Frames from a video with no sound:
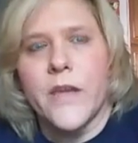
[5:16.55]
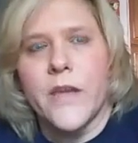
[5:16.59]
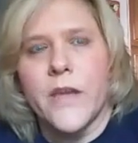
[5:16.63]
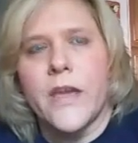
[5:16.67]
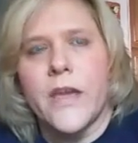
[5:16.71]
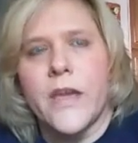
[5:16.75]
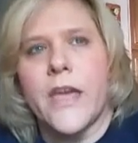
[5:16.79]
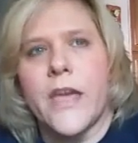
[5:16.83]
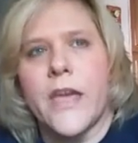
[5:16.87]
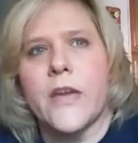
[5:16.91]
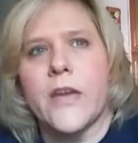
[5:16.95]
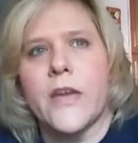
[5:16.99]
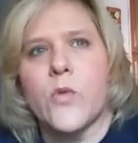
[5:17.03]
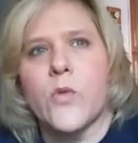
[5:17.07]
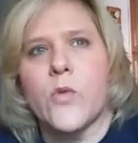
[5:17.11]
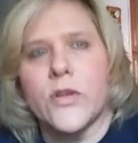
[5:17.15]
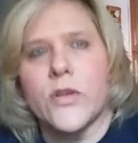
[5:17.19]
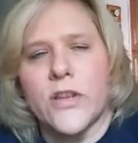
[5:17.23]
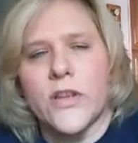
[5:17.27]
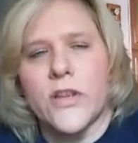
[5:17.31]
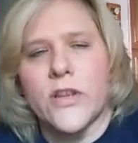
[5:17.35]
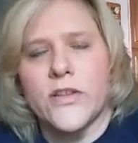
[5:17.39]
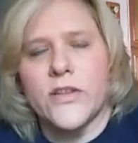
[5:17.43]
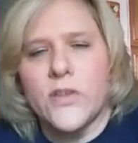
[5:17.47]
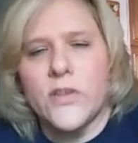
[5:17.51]
it
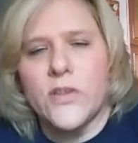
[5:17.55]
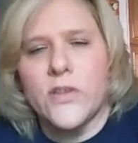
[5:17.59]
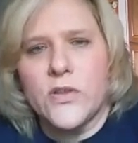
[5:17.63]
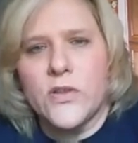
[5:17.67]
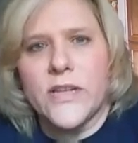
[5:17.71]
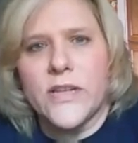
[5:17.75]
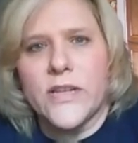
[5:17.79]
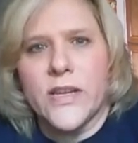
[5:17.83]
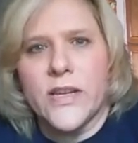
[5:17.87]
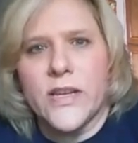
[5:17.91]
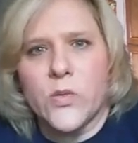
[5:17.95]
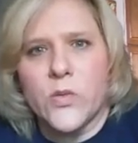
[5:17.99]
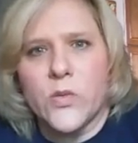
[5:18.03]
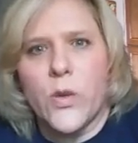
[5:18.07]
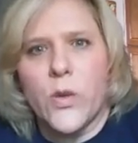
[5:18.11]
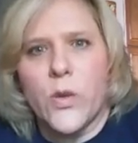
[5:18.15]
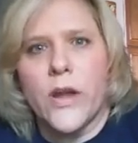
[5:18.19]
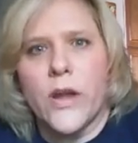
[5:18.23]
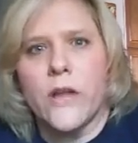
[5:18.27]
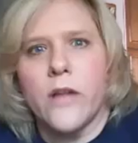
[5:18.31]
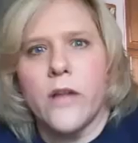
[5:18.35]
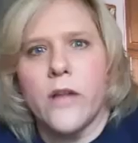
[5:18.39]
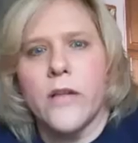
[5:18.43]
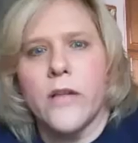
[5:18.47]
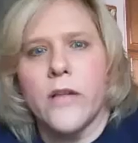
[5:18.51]
worked on Tuesday as
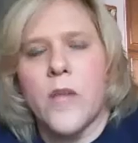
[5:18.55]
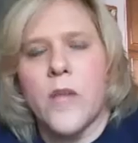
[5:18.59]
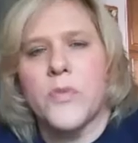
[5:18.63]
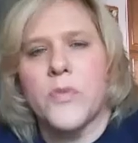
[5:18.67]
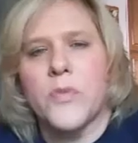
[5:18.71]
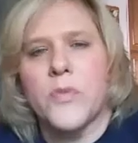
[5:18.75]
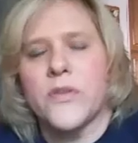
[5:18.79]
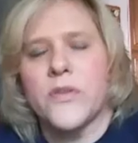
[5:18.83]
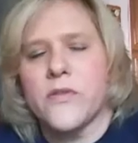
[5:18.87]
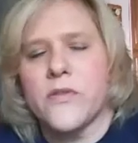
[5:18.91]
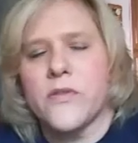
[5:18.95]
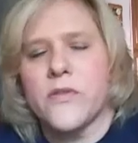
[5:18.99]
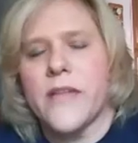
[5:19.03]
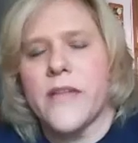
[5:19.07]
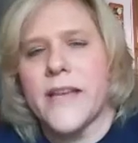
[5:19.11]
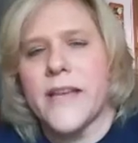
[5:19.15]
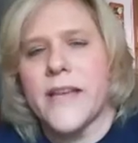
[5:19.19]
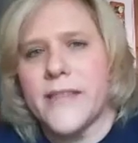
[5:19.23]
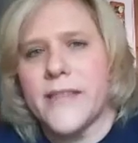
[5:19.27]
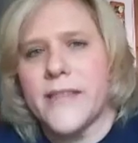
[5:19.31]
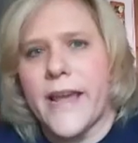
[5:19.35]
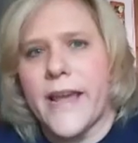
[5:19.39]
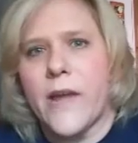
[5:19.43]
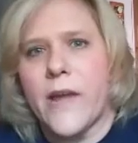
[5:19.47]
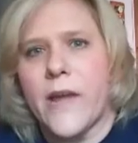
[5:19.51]
well, up until the
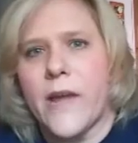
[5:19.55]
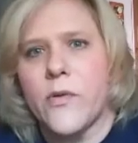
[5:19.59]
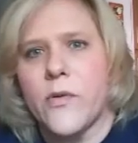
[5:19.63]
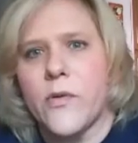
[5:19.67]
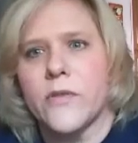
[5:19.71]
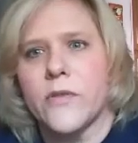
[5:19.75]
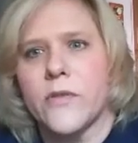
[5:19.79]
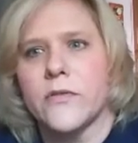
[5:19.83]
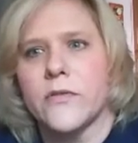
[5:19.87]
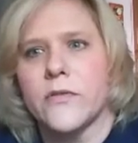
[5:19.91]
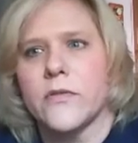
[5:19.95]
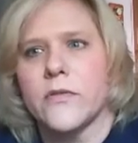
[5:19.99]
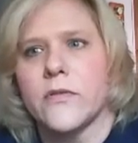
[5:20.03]
last hour.